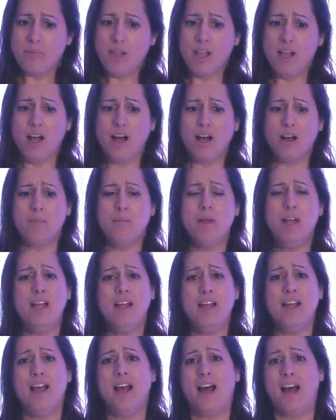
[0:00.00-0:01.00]

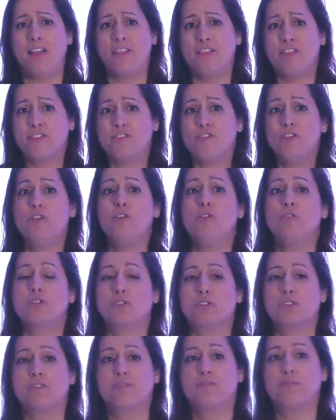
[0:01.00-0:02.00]
And through
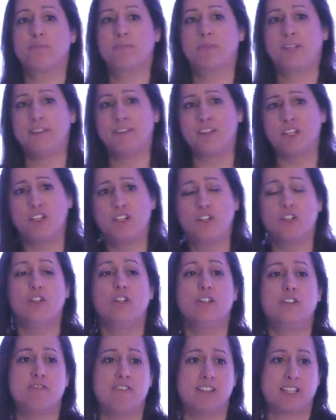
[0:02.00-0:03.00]
sort of giving
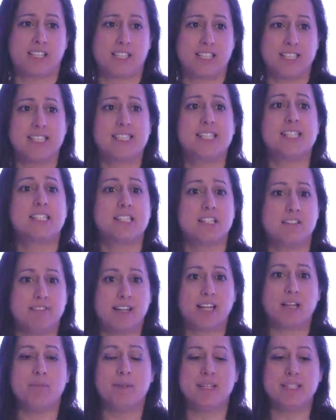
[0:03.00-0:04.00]
good, consistent
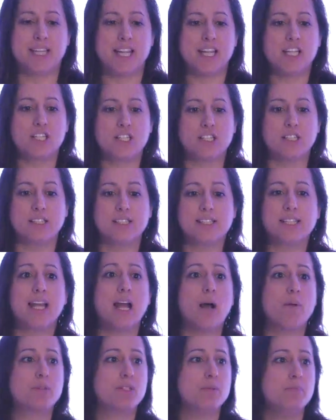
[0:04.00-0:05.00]
recommendations, they
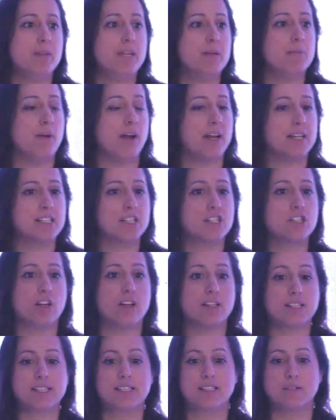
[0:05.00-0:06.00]
help to minimize the
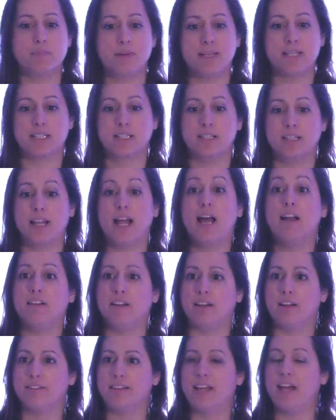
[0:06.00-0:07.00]
chances of medical
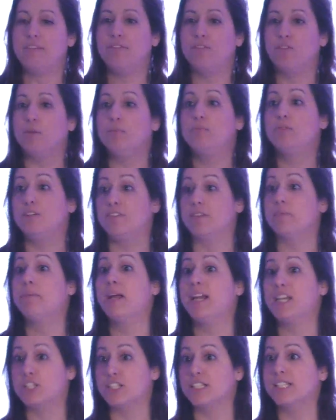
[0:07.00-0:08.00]
error, therefore improving
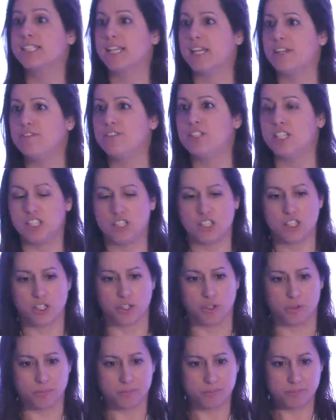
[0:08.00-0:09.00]
patient safety too.